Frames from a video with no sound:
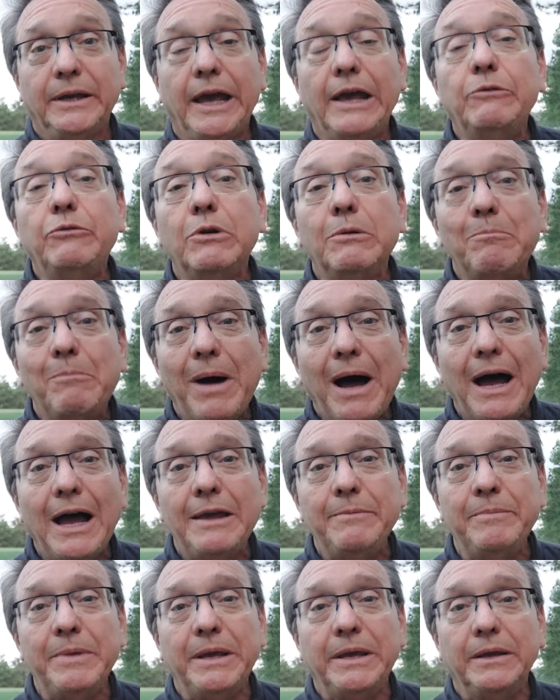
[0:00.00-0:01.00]
and
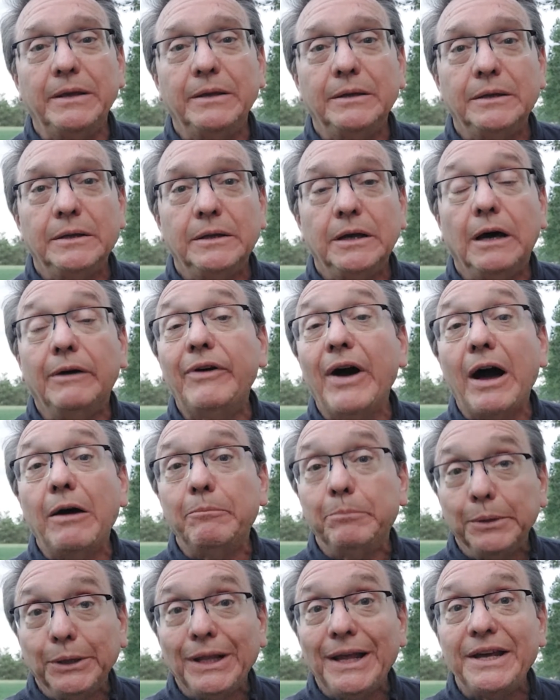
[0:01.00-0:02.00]
remind me of how
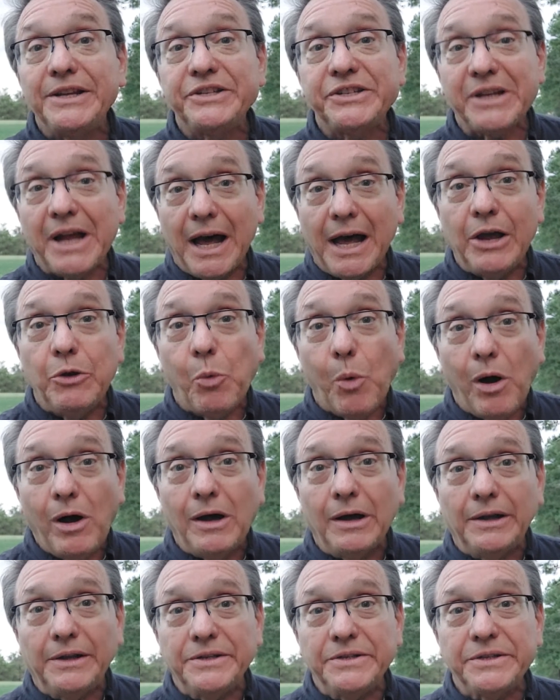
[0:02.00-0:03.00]
blessed I
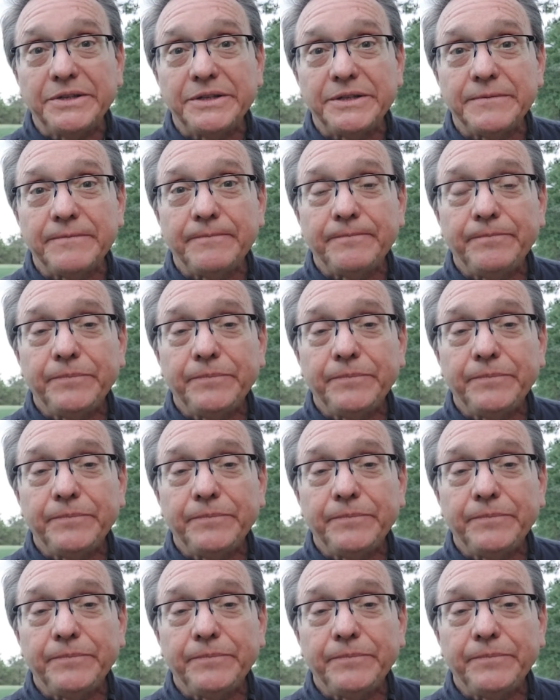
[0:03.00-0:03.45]
was.